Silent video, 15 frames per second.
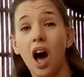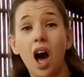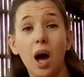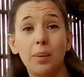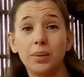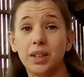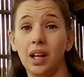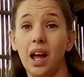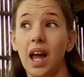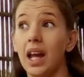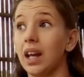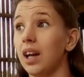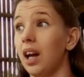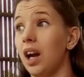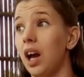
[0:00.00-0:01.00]
up to
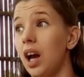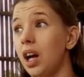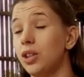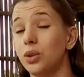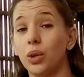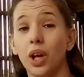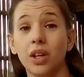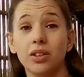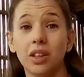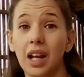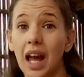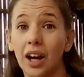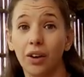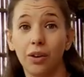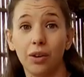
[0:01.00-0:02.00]
like a Toyota
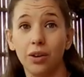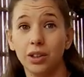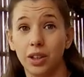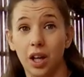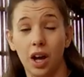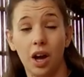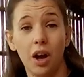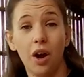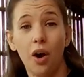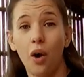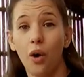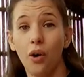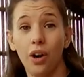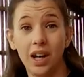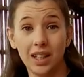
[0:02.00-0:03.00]
Land Cruiser
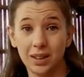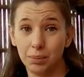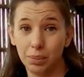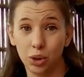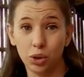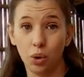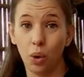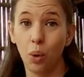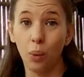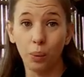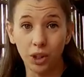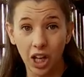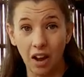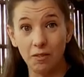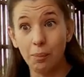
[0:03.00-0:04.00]
or a Nissan Patrol,
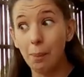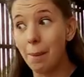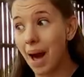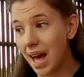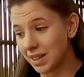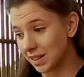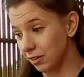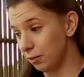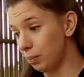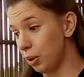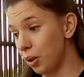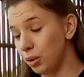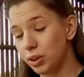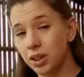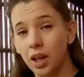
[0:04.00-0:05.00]
which have massive
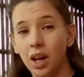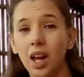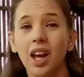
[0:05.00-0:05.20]
boots.